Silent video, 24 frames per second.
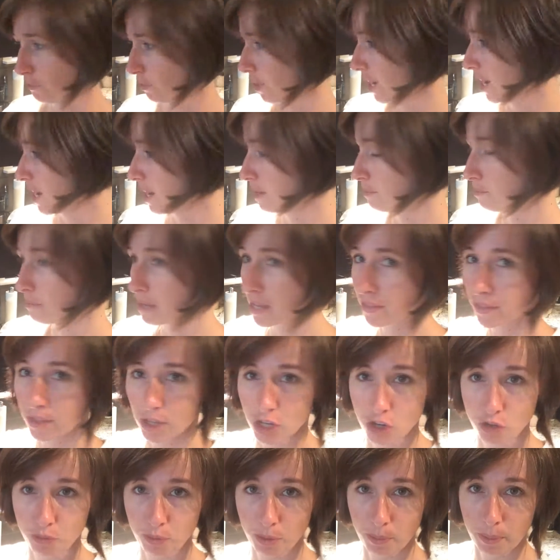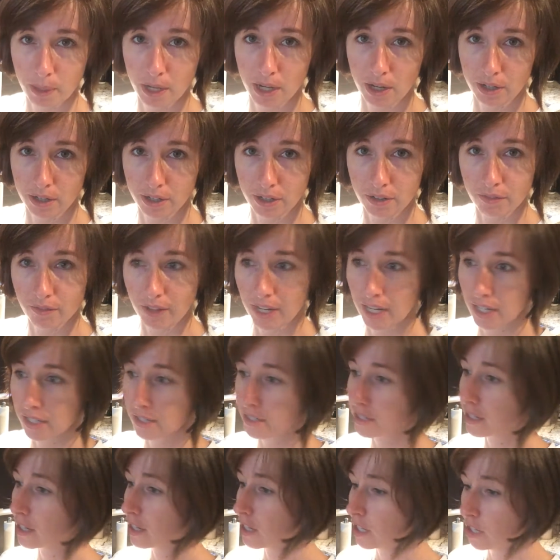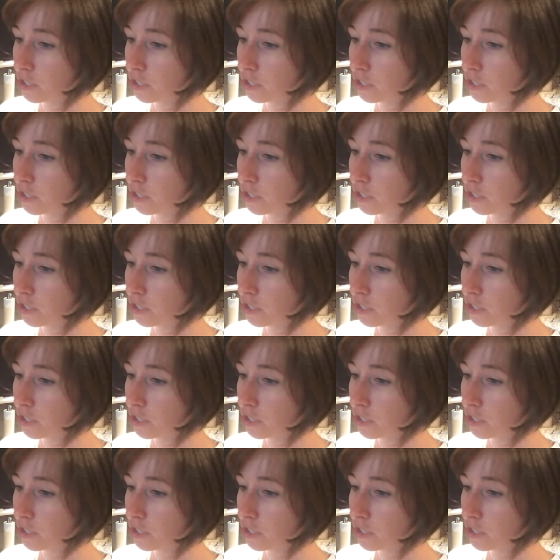for any meat that you've prepared in advance.